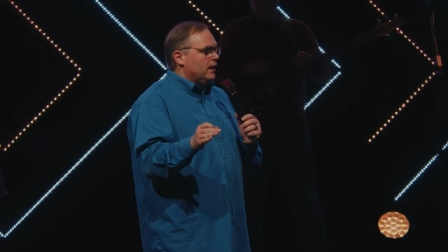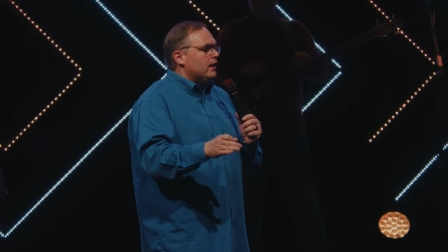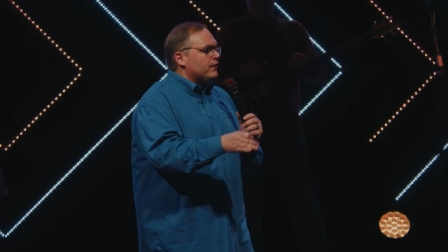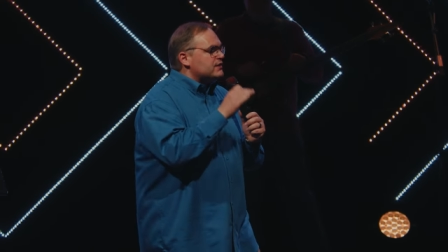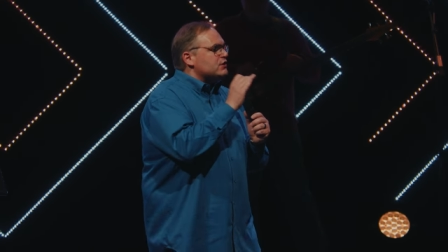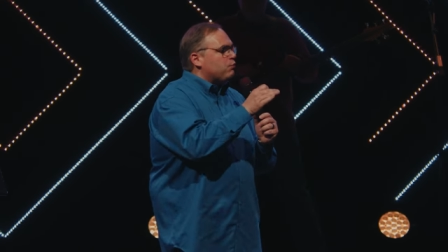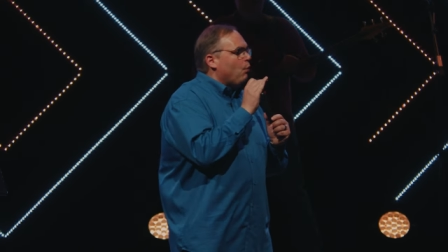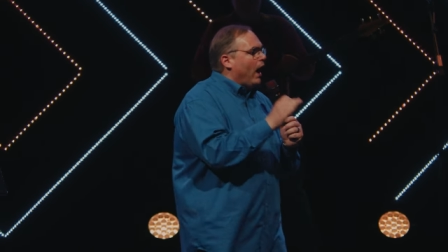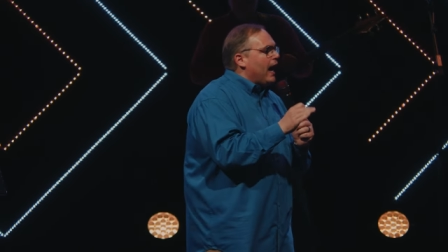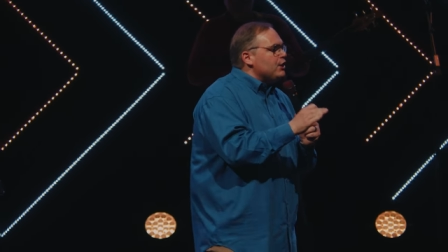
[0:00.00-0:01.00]
This is
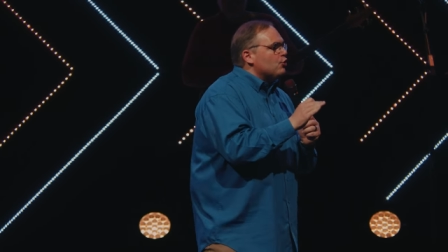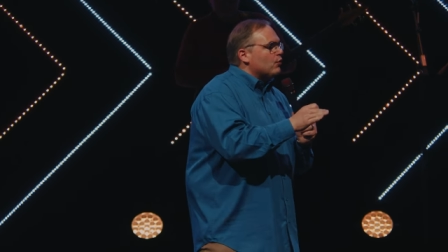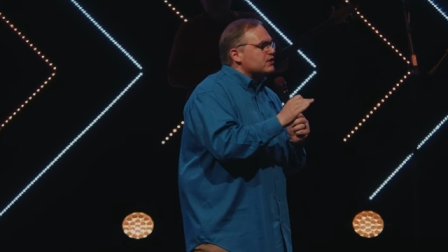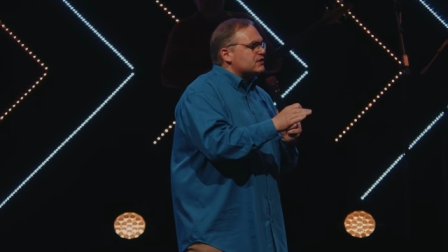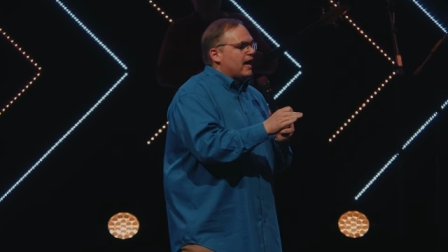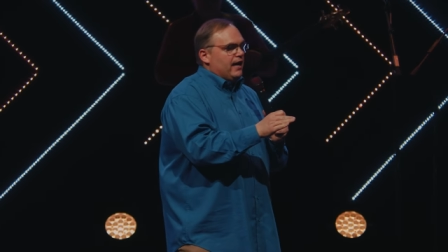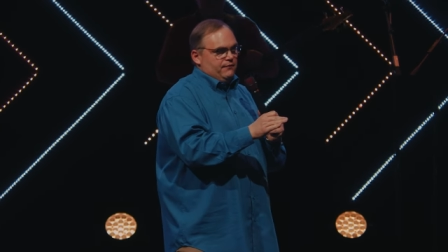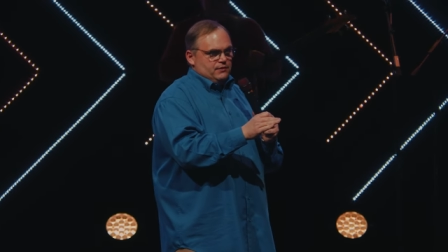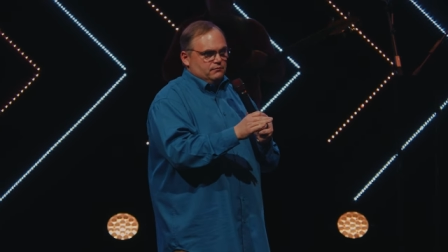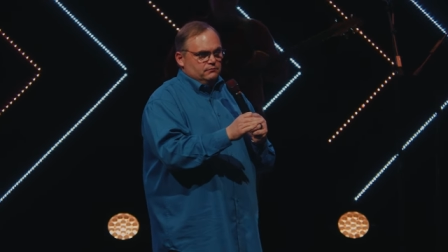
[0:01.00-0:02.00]
why you were
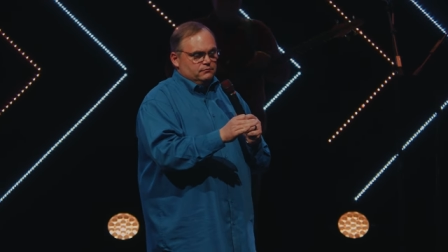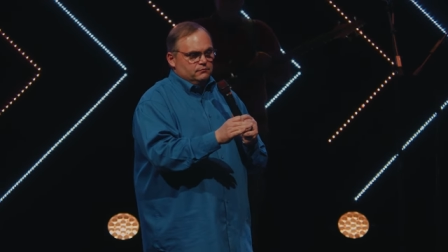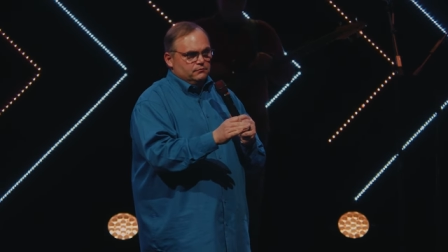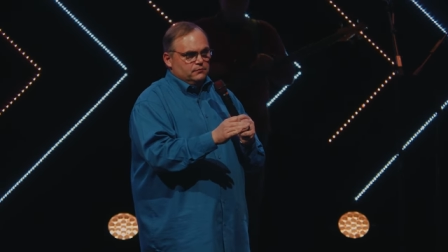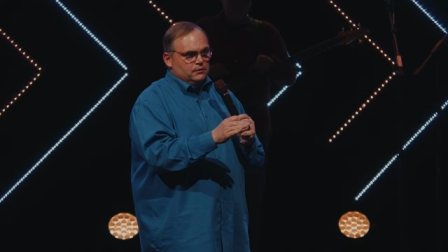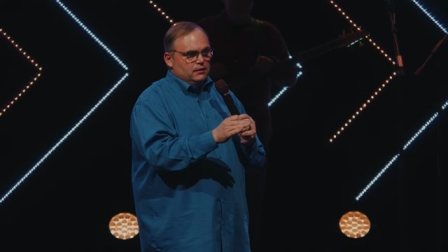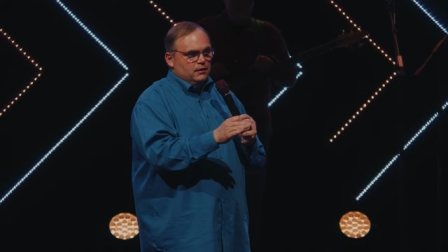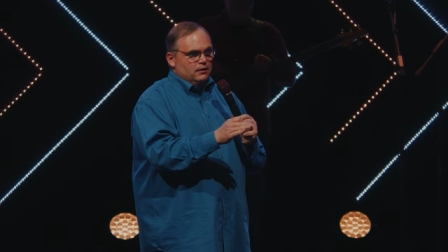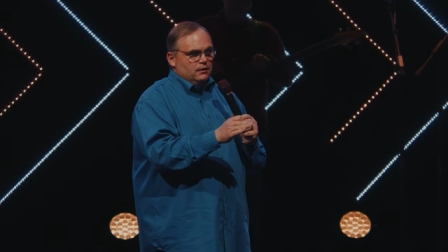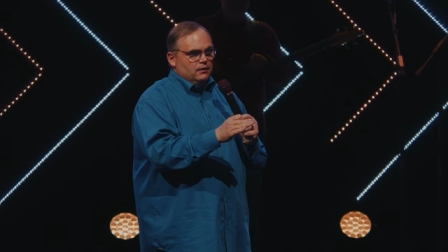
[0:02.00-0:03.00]
saved
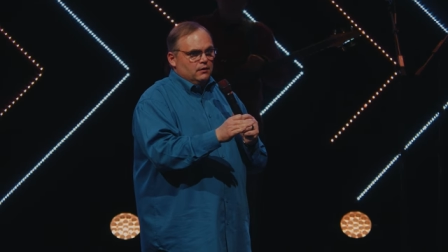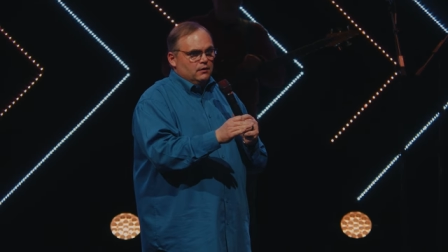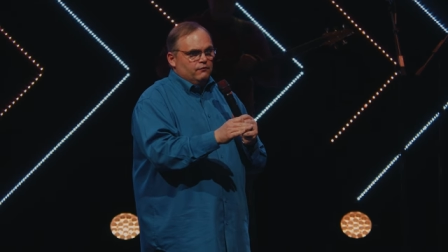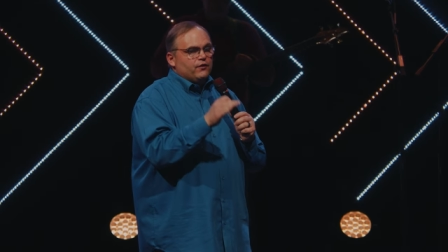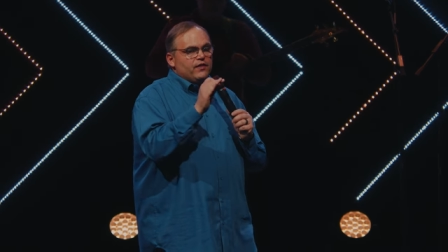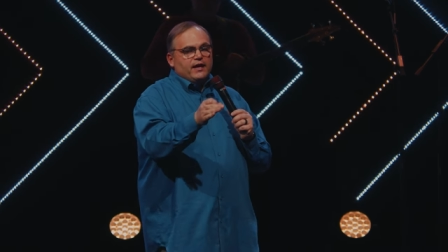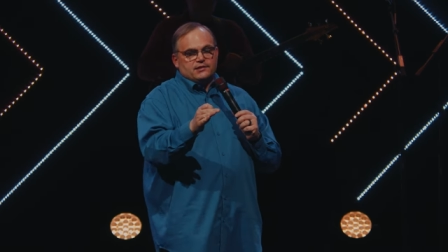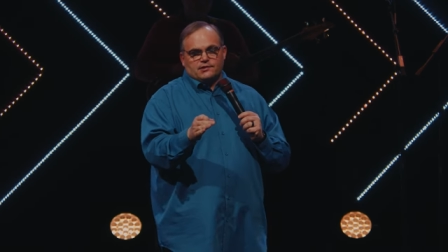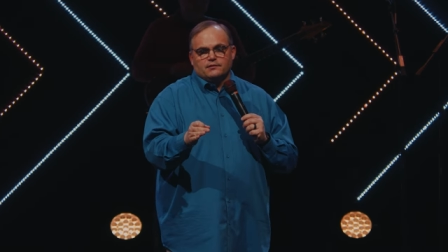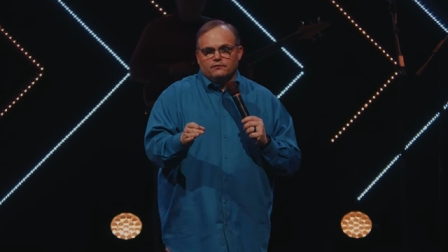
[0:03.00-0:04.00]
for
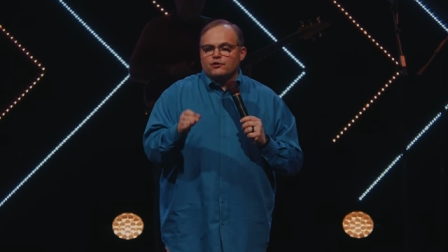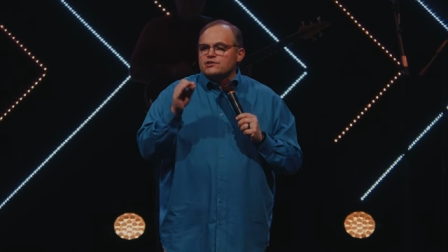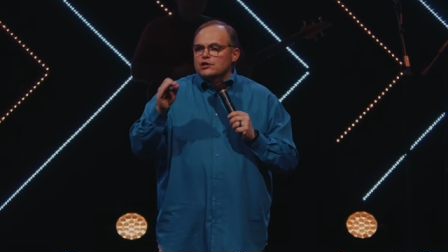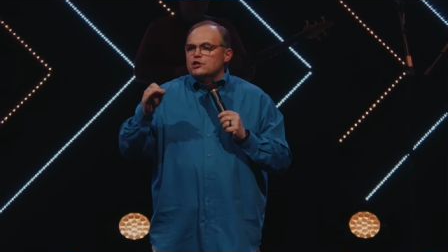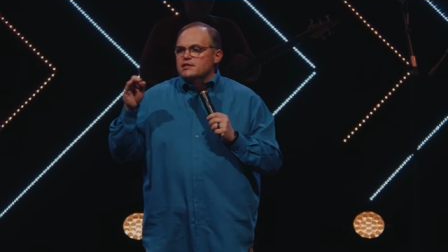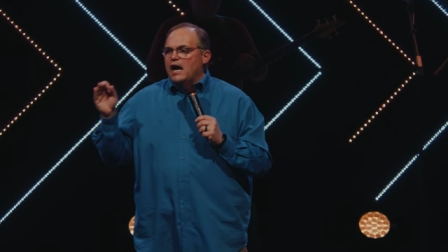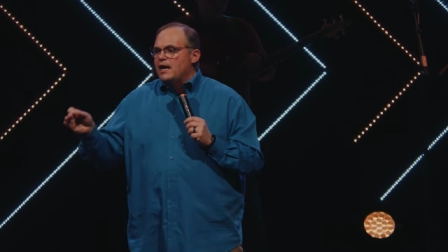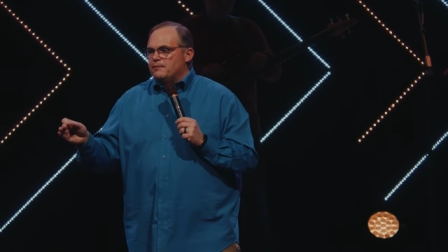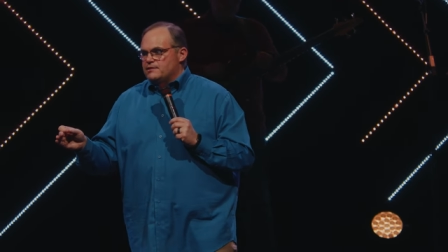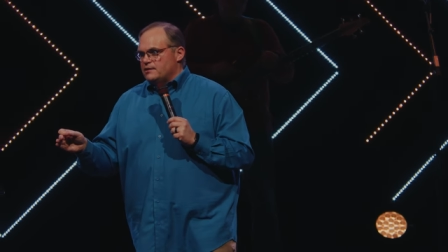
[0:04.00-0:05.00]
this, for such a
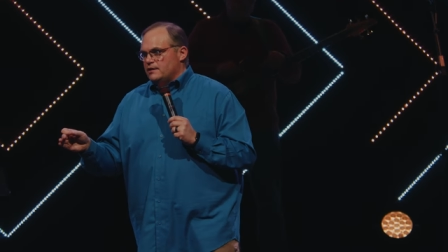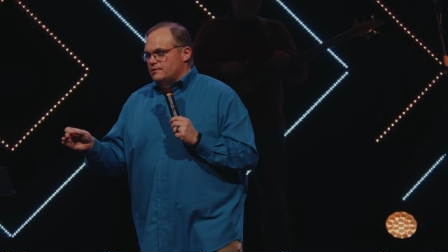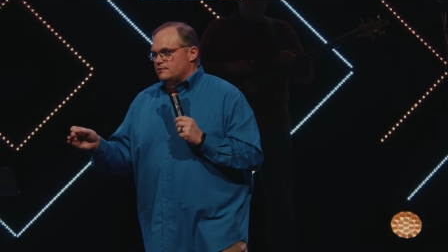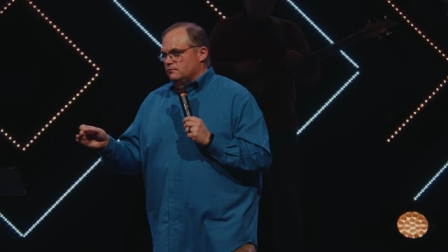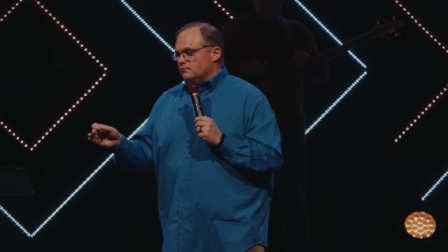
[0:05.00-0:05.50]
time as this.